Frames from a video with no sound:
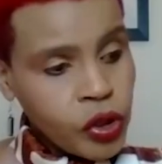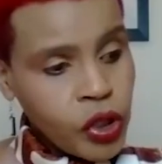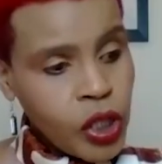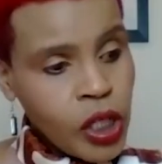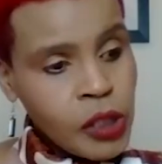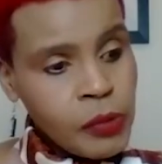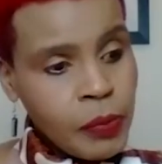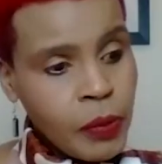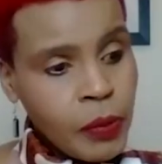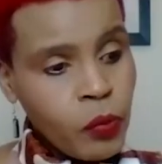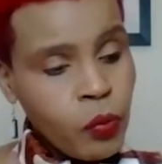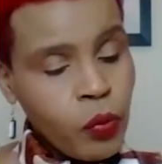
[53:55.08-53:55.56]

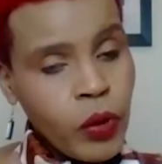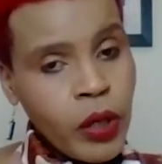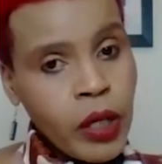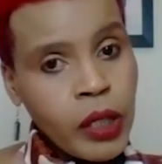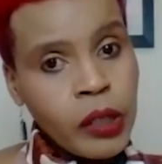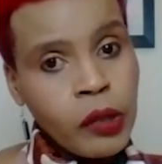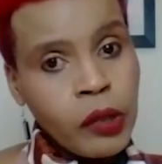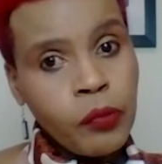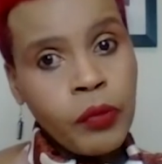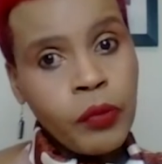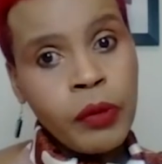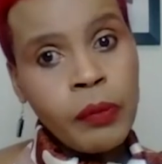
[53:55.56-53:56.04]
just been
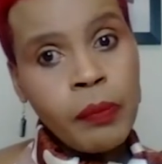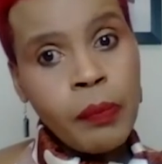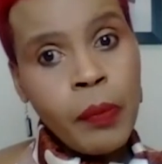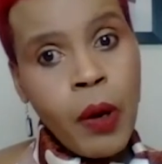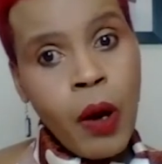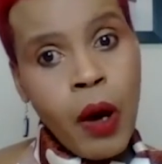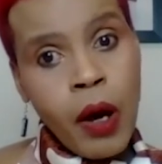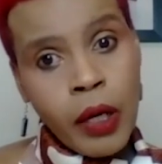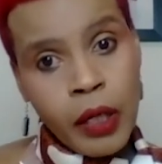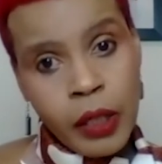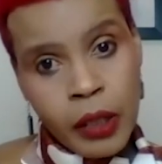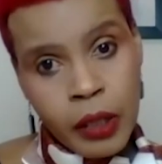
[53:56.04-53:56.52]
working with
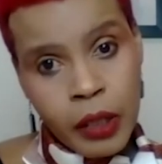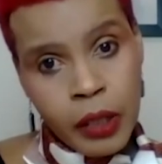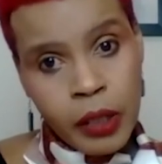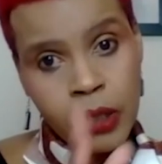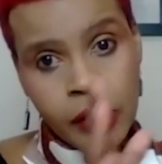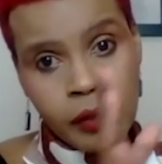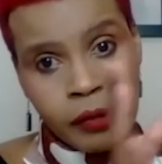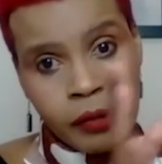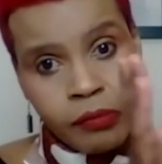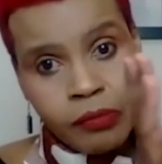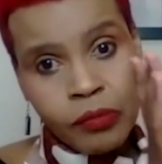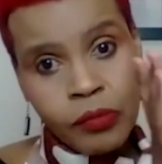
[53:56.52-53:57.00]
bark
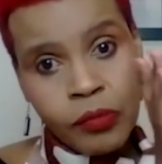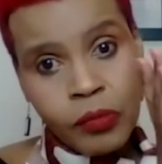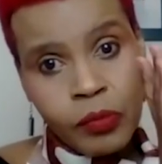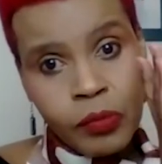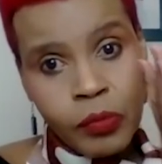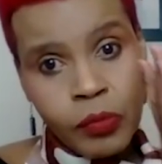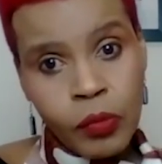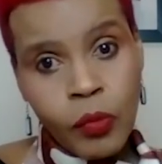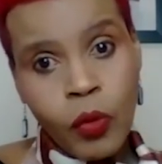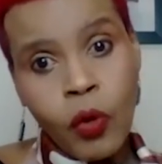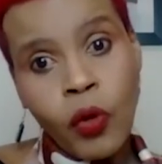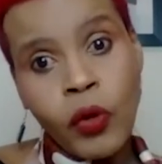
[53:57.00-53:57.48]

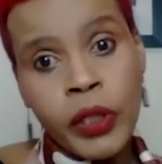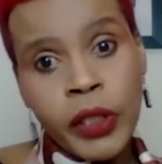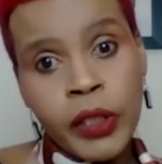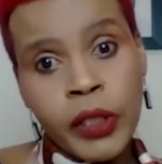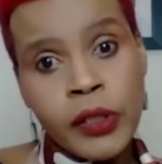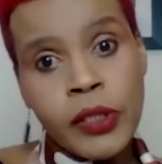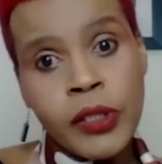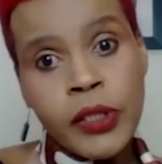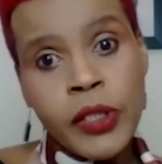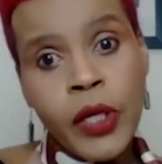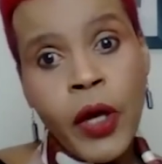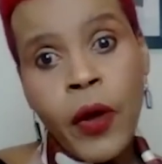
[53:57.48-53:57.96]
on
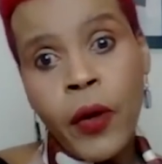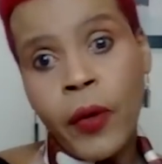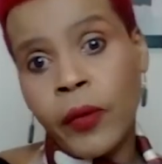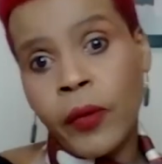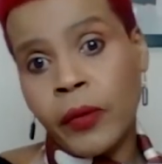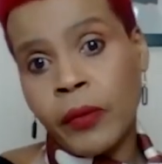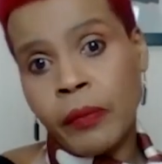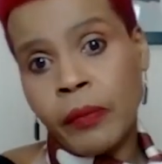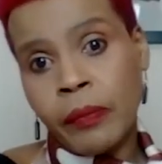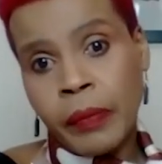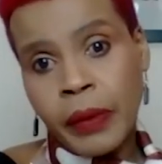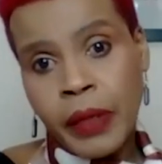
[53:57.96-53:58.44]
its
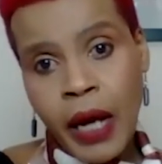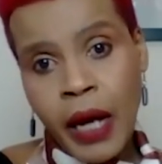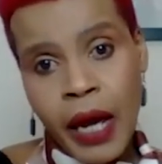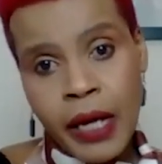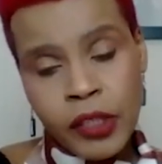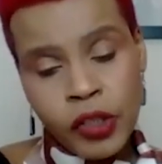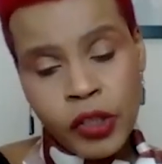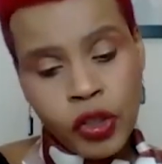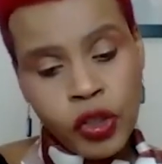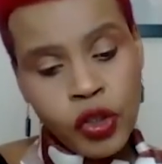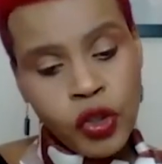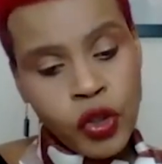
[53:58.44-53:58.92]
own, but I
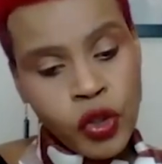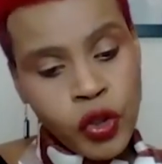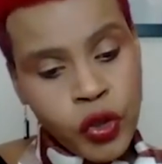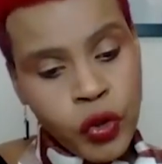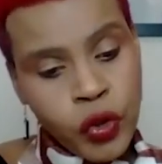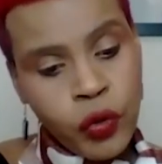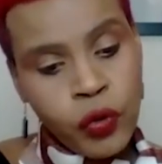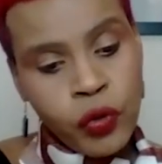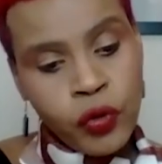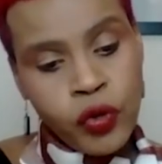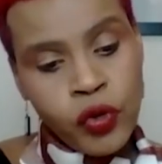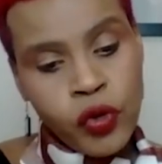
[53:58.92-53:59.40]
just
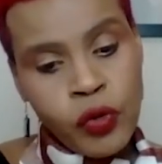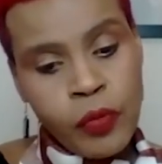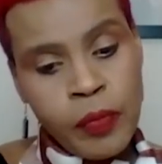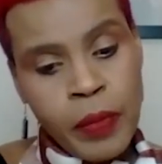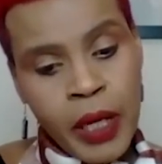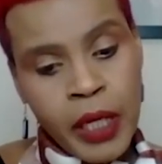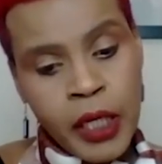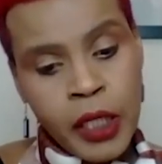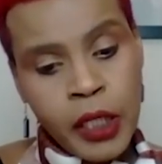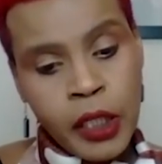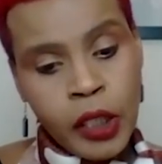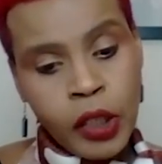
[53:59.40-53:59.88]
chose to
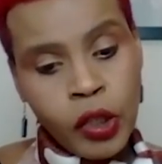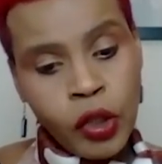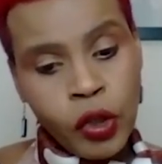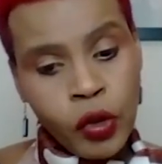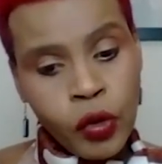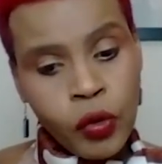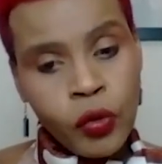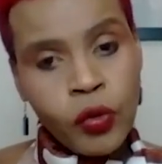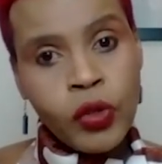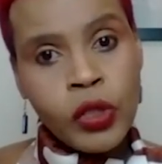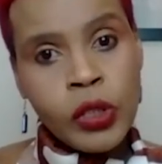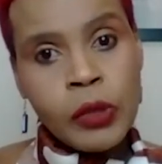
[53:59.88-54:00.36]
make it a
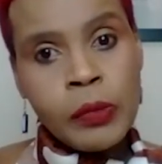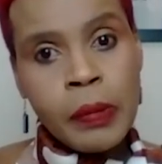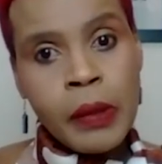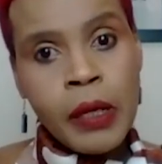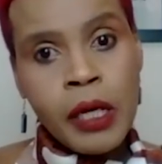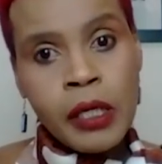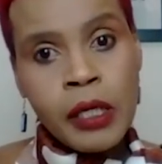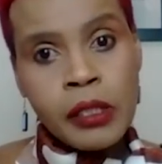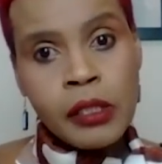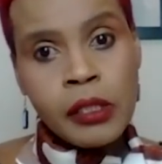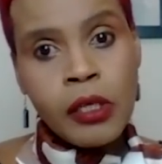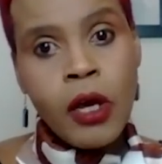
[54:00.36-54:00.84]
huge
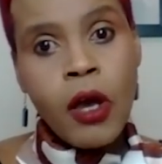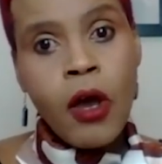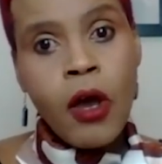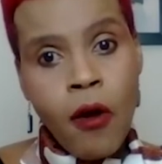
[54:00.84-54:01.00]
part